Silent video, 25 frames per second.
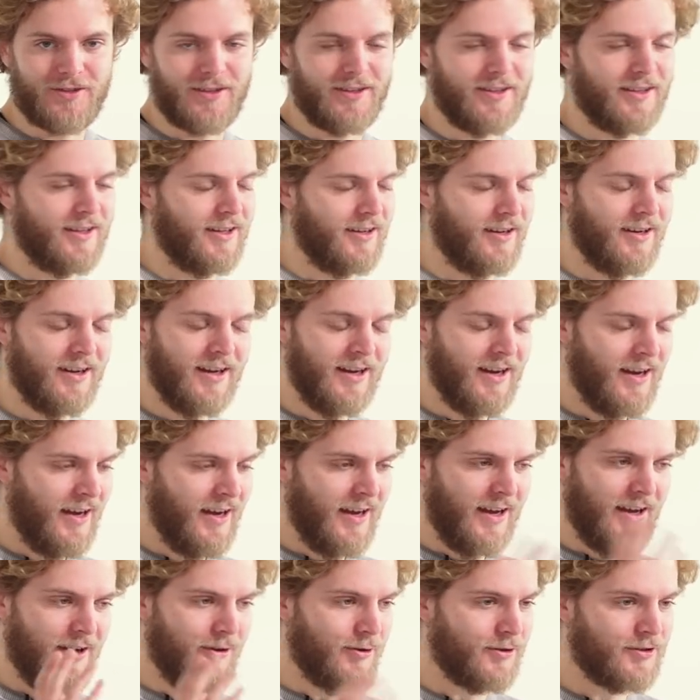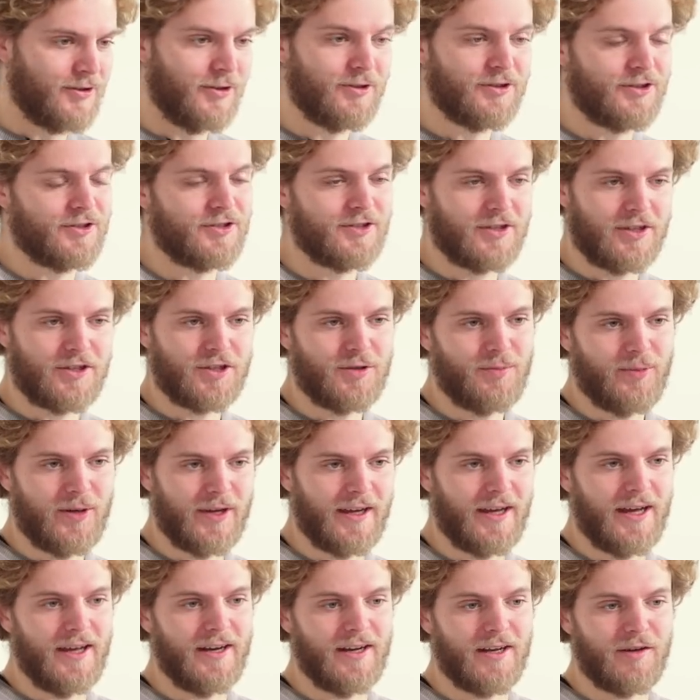And then it was all just such a
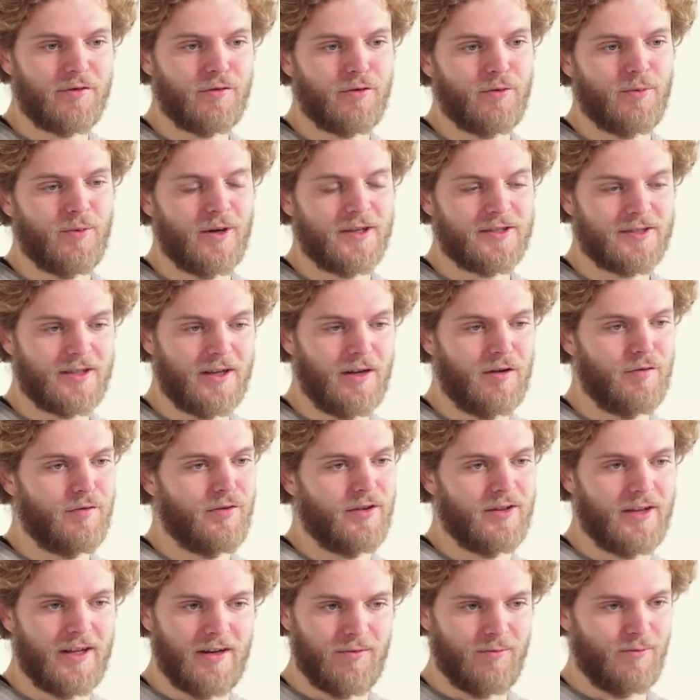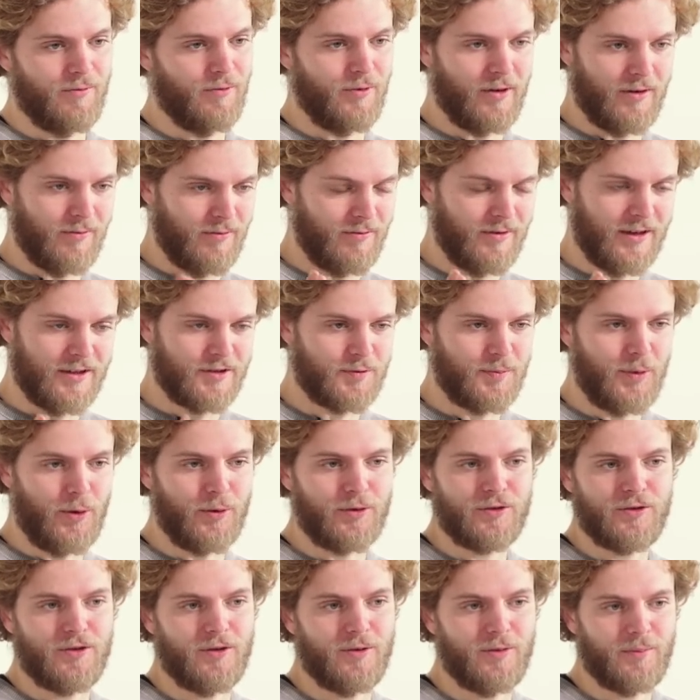big headache for myself. And then when I
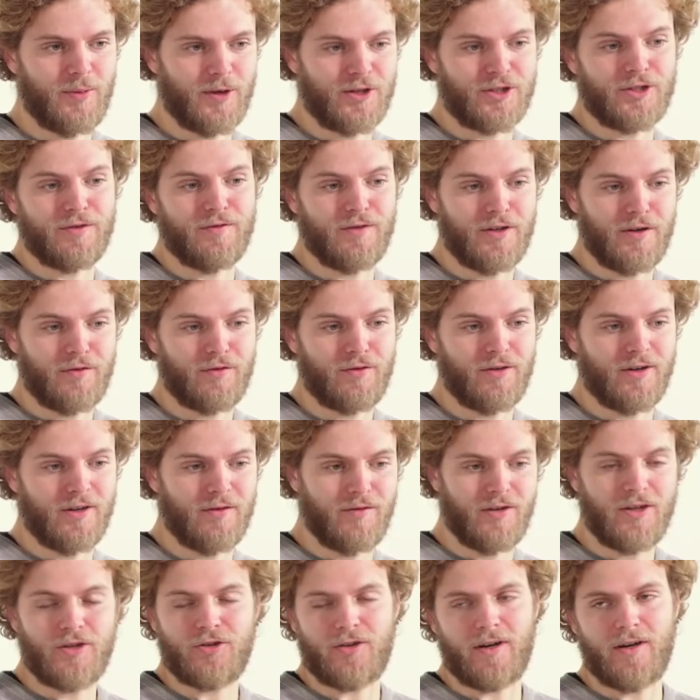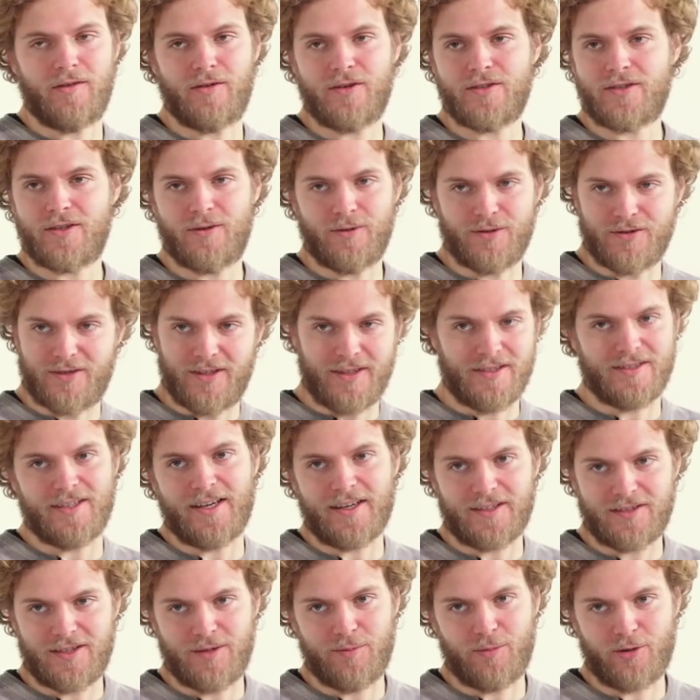spoke to a bunch of different E V drivers, it was the
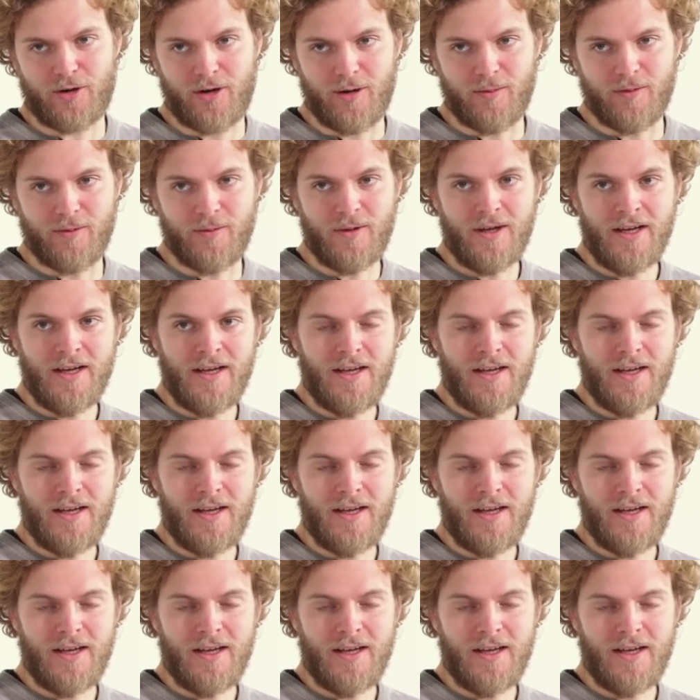exact same problem.